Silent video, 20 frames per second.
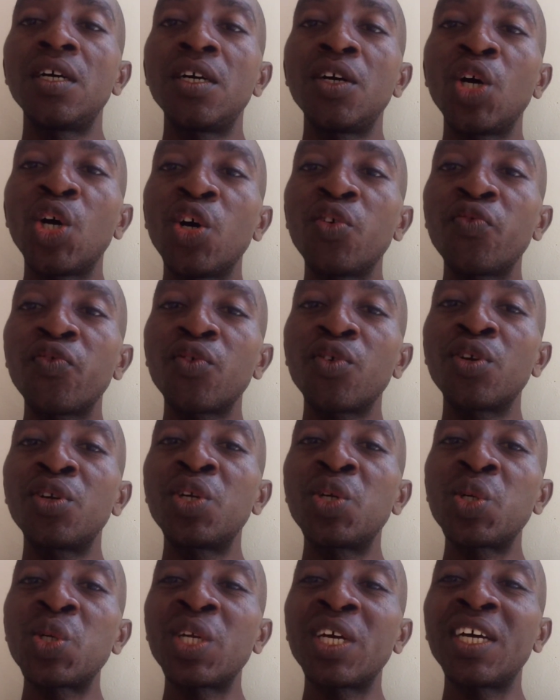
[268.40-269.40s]

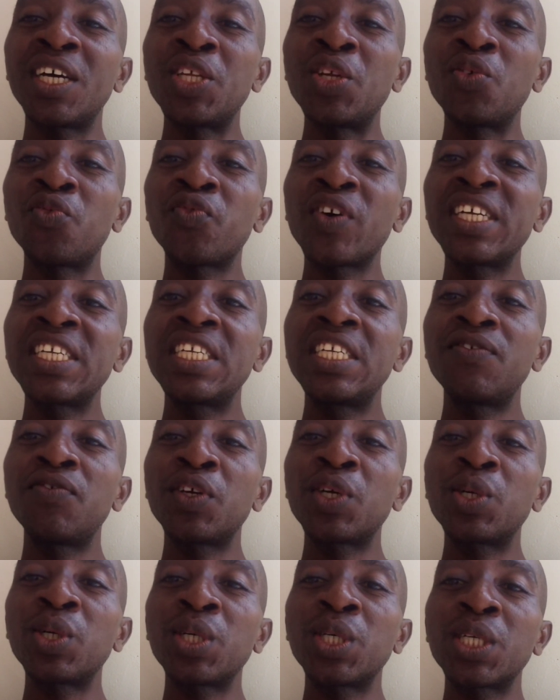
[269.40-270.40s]
often you find it
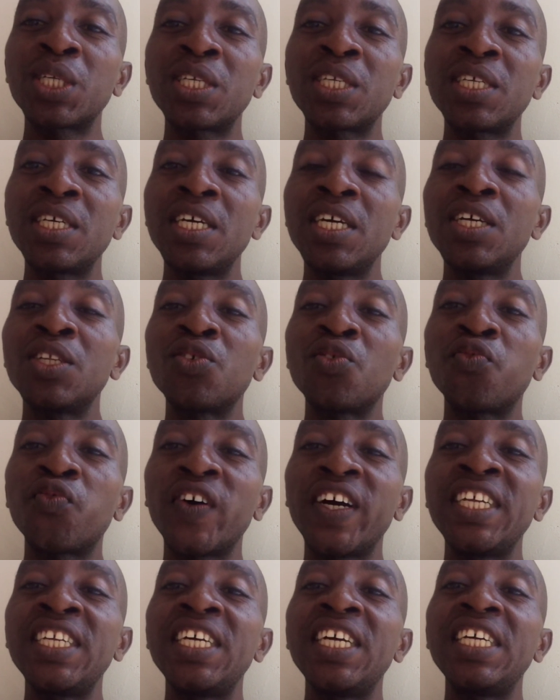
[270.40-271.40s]
difficult to
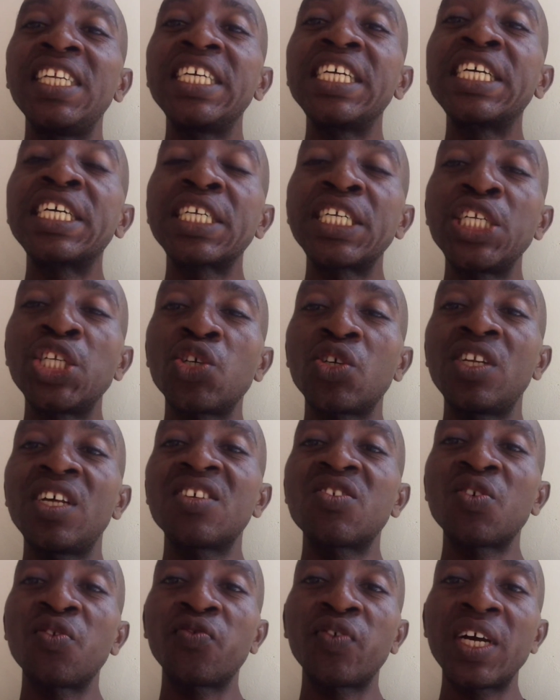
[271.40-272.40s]
find any creature
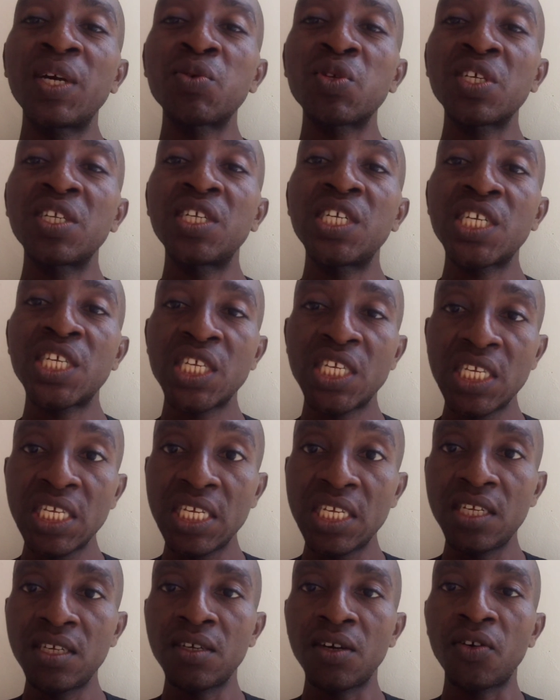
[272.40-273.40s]
that survives in the
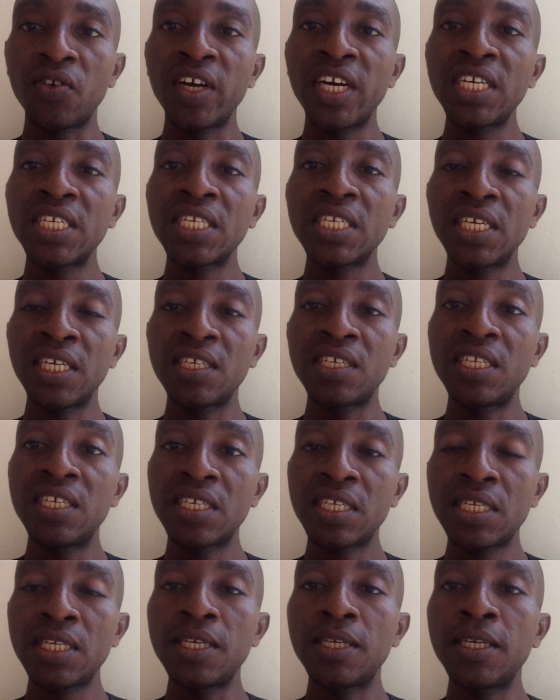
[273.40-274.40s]
sea, all right? Yeah, in the
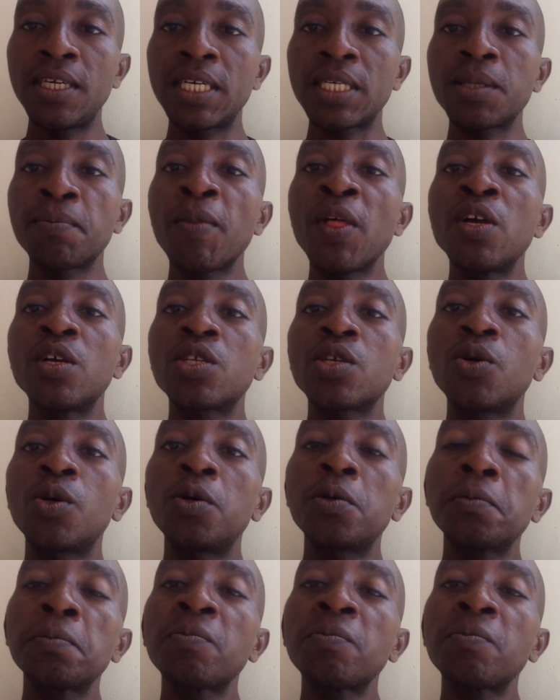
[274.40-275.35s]
sea, yes. So